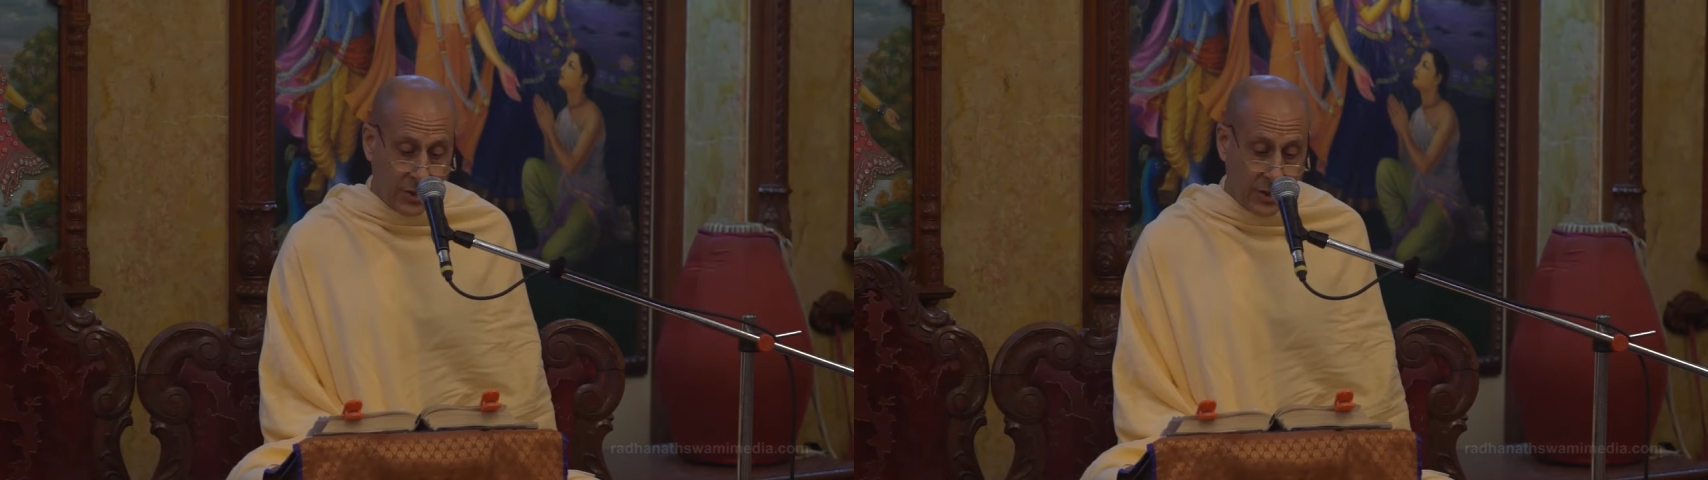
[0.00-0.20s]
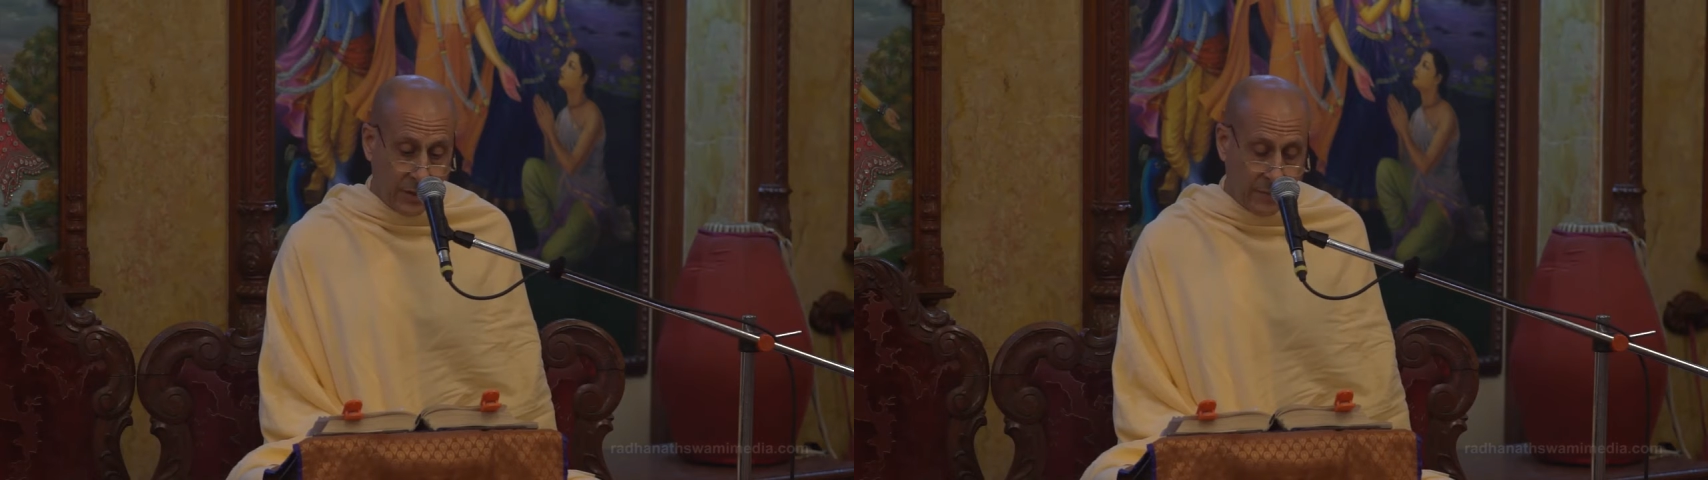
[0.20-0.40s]

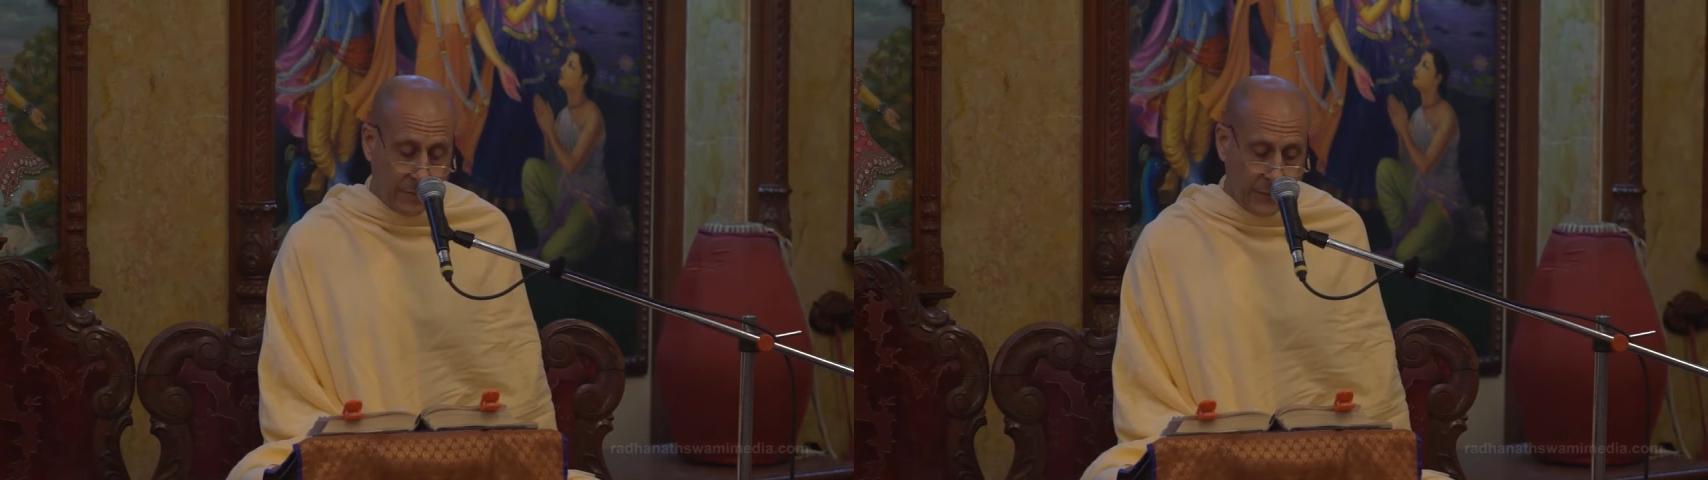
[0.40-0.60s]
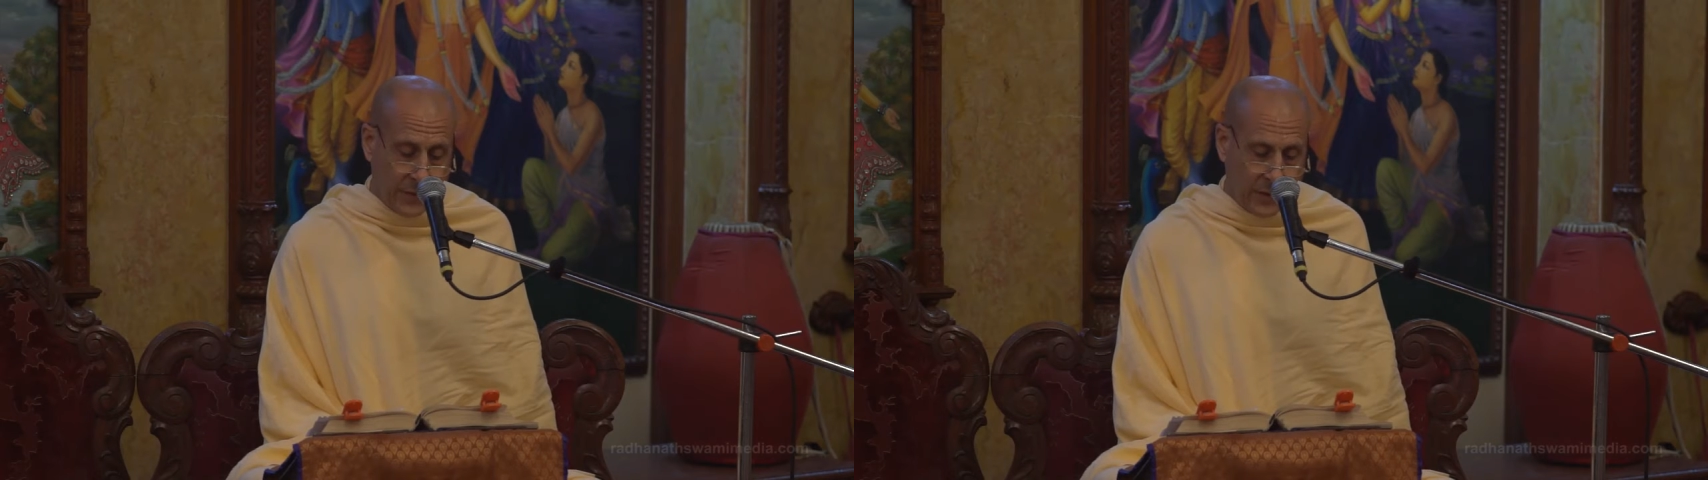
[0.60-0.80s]
him
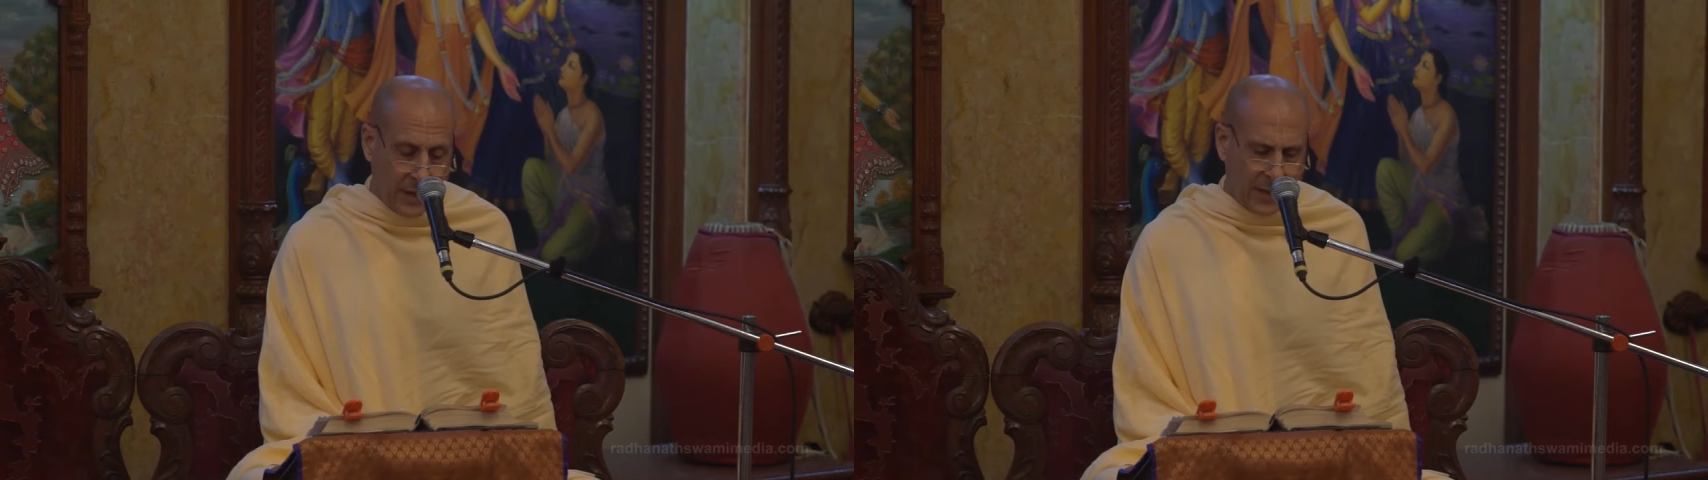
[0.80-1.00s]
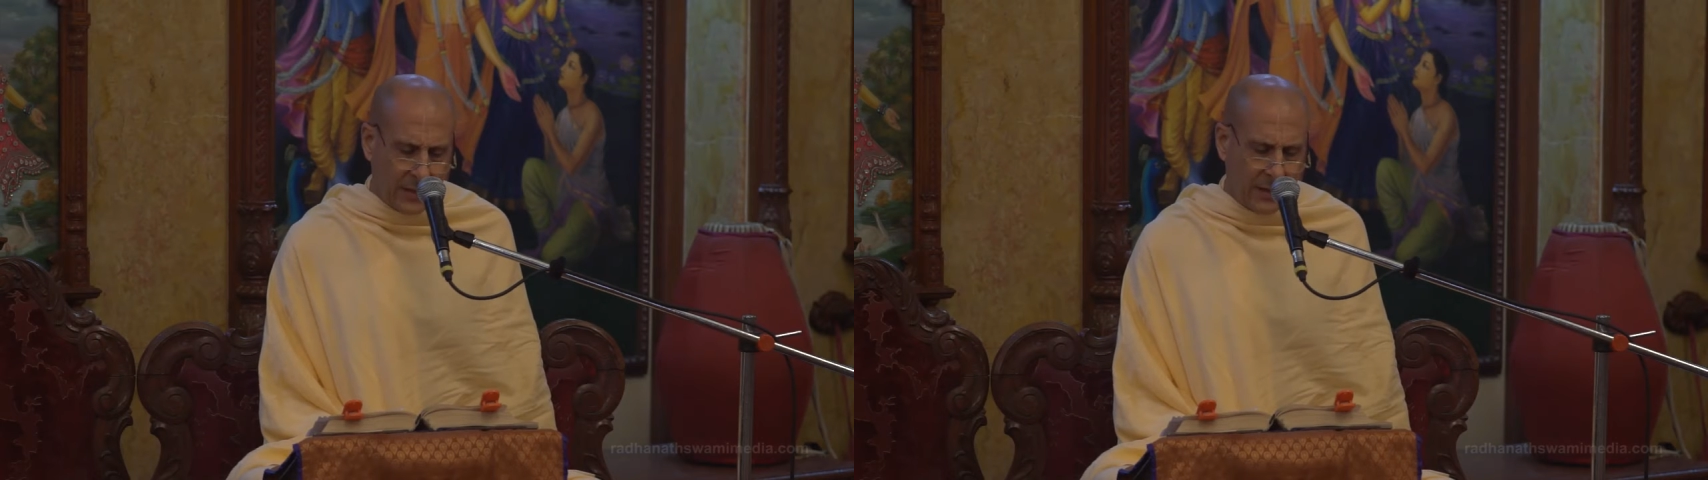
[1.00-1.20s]

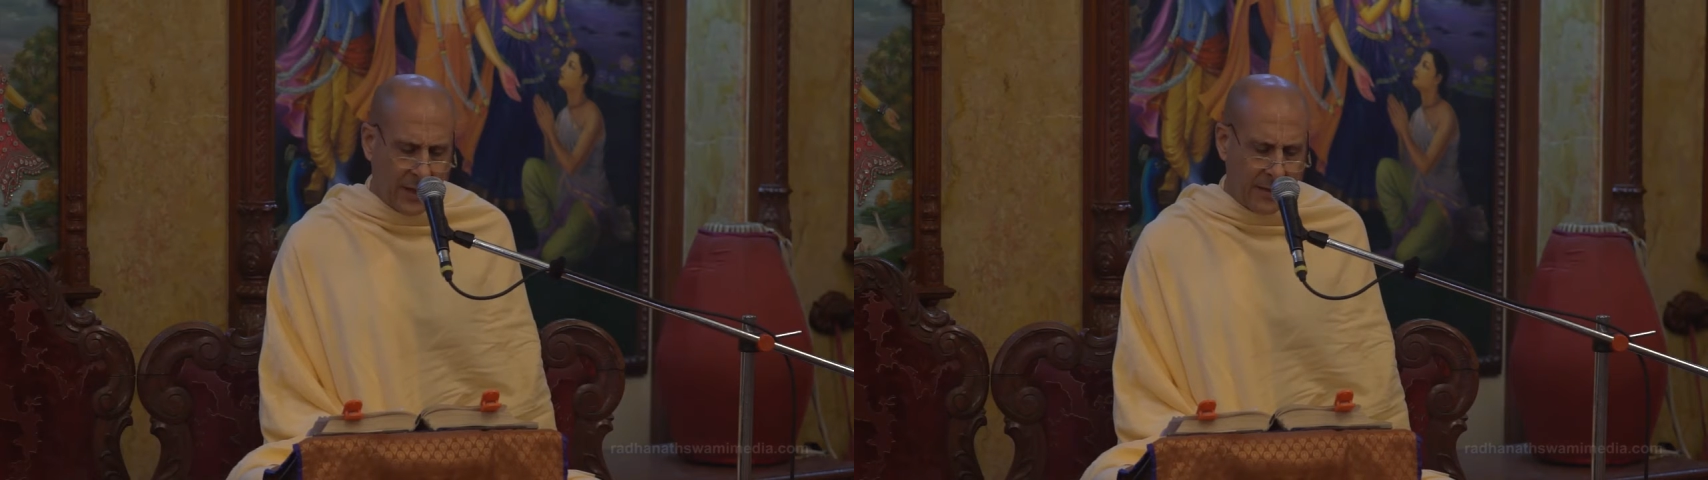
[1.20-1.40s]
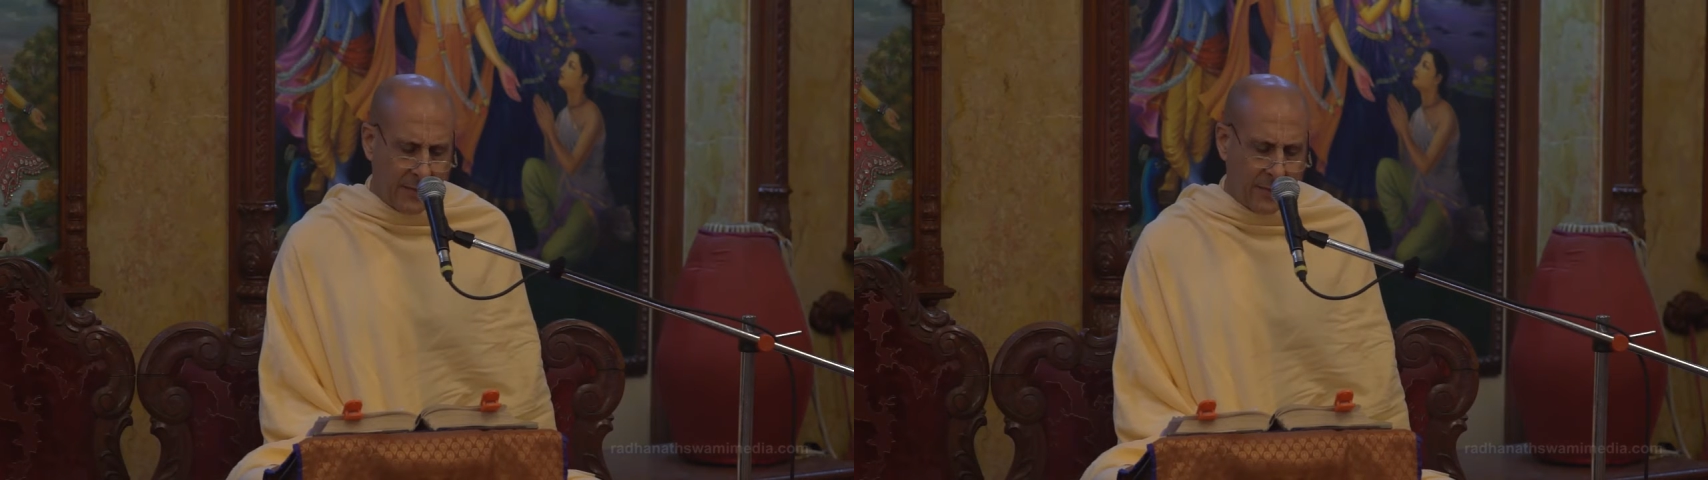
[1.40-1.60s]
at
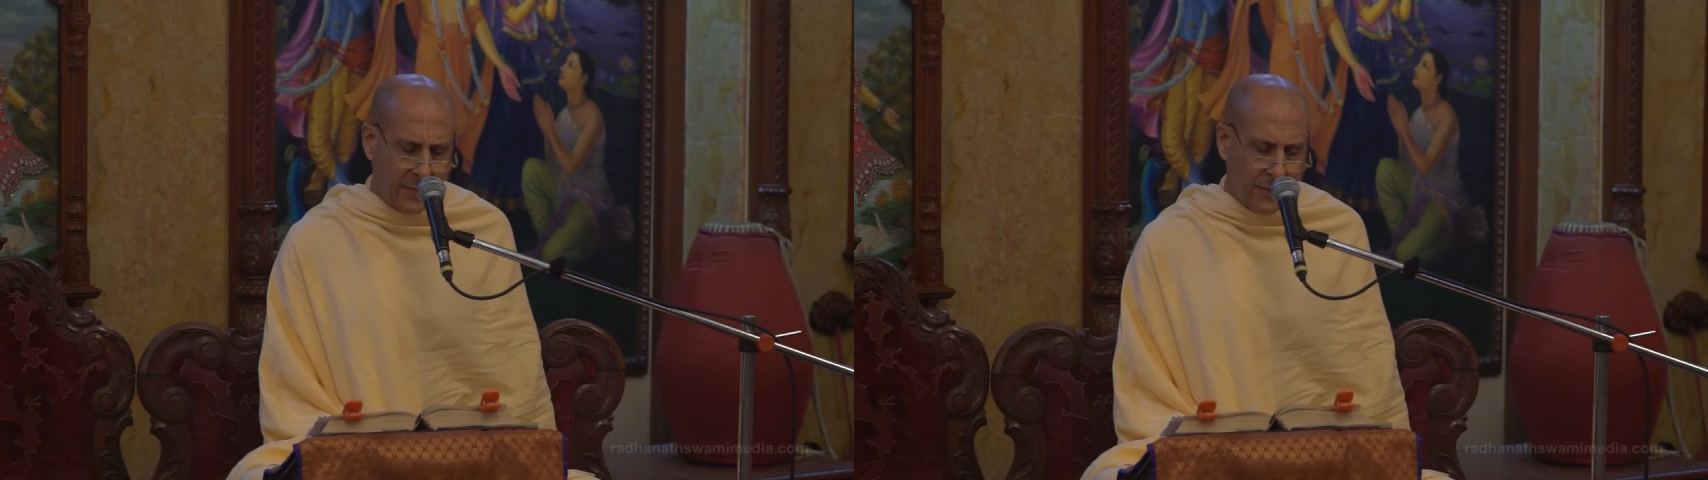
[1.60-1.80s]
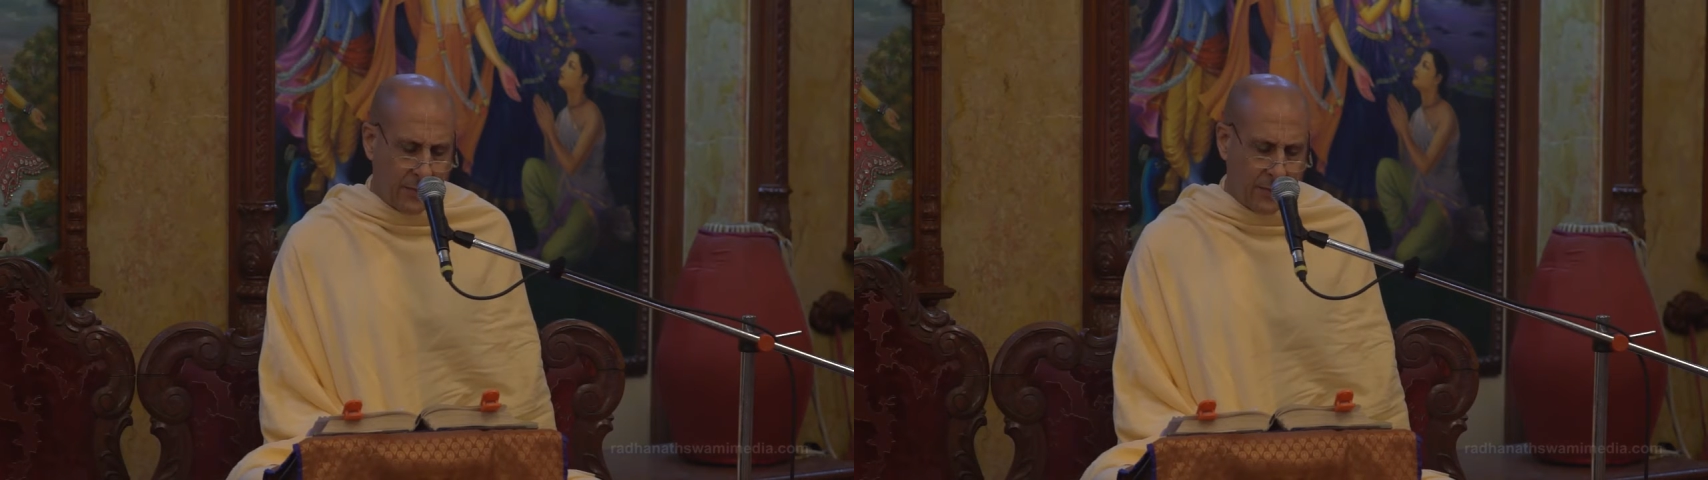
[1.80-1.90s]
length